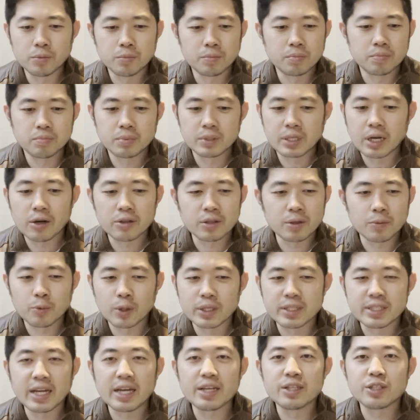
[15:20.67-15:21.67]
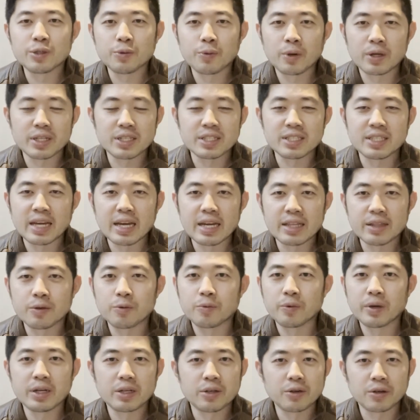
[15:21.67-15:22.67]
tell them what dates you want to stay at the
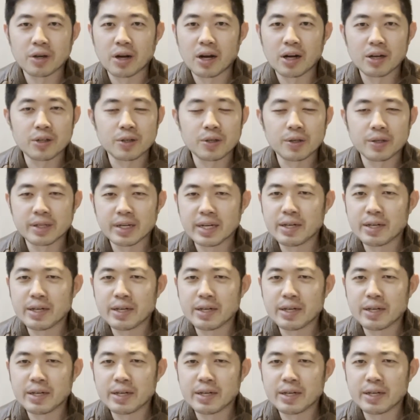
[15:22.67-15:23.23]
Wynn or Encore.